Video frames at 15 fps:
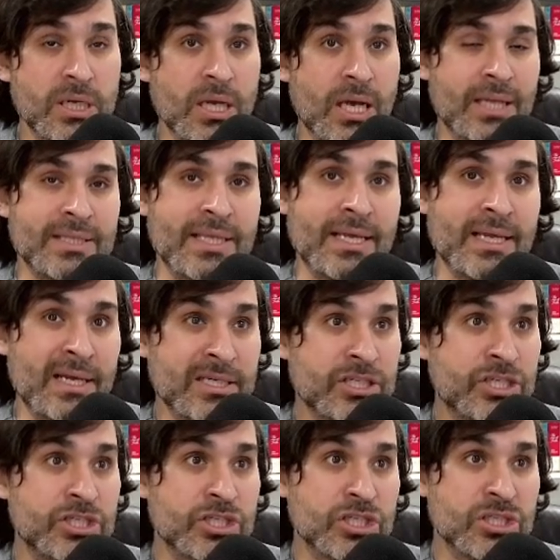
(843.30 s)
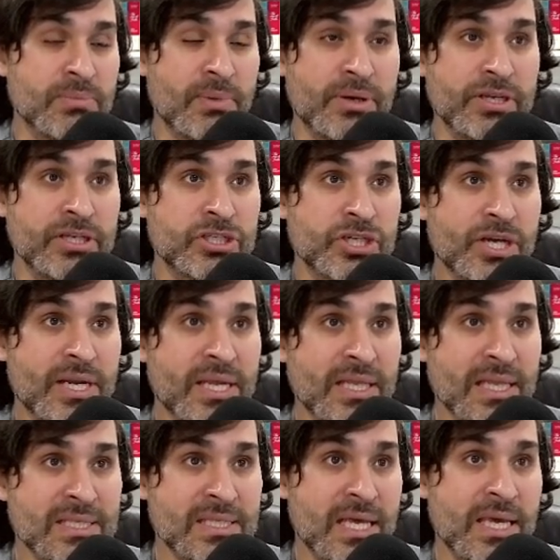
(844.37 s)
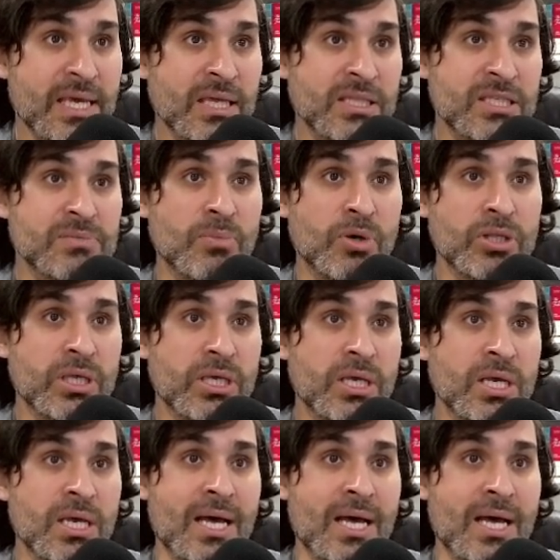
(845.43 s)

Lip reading: And they had a discussion about it in trading last night and this morning,